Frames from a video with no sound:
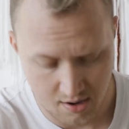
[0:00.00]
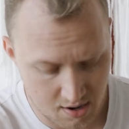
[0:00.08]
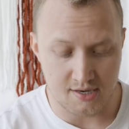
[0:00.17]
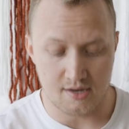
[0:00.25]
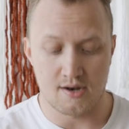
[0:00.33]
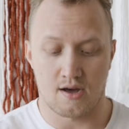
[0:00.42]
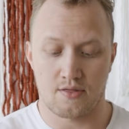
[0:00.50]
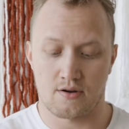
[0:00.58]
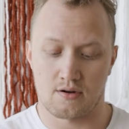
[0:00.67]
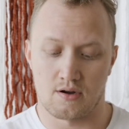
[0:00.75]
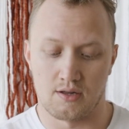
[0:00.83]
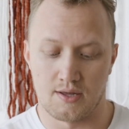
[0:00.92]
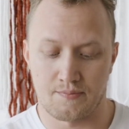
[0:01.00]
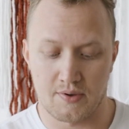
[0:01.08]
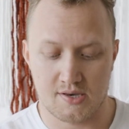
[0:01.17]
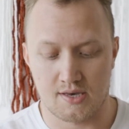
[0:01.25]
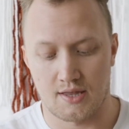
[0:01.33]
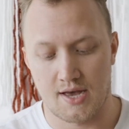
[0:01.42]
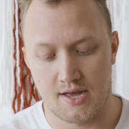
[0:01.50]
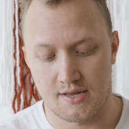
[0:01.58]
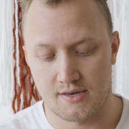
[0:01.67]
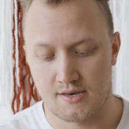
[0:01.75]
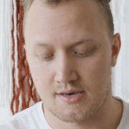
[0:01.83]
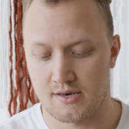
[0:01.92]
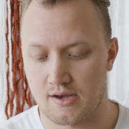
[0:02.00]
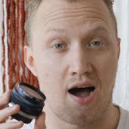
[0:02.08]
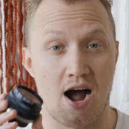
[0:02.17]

It's another Olympus lens.